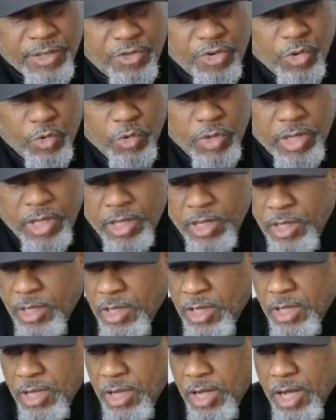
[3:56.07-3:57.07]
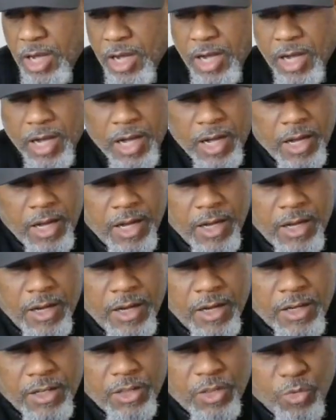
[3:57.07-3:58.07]
truly
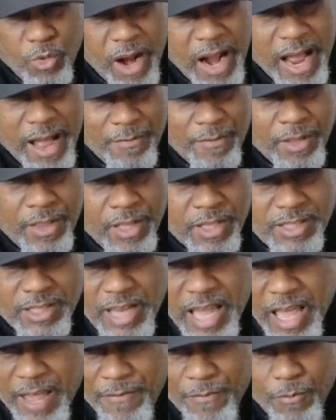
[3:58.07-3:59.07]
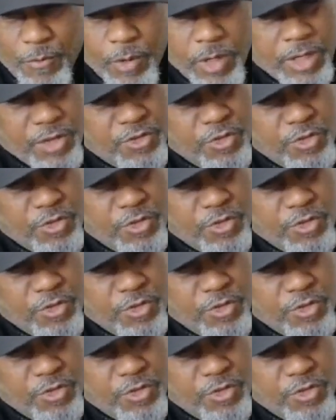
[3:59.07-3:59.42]
thrive in this life, really,